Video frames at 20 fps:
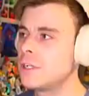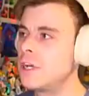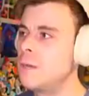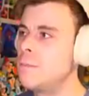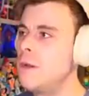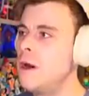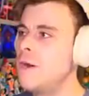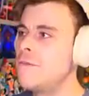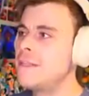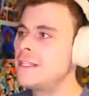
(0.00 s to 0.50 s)

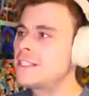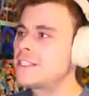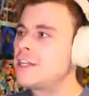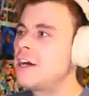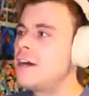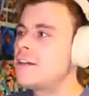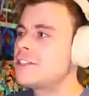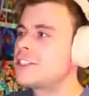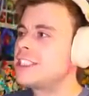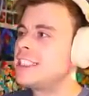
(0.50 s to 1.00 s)
Come on, this
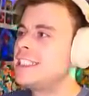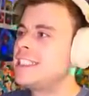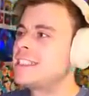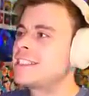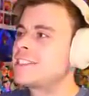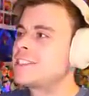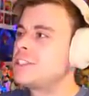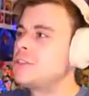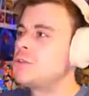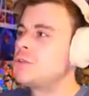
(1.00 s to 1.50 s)
cutscene is
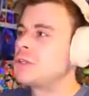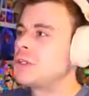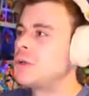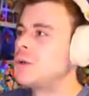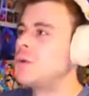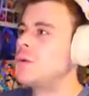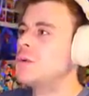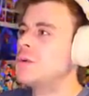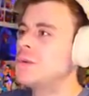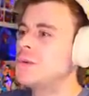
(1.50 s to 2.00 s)
still
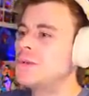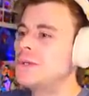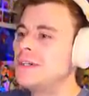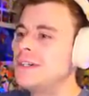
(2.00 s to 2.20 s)
cool.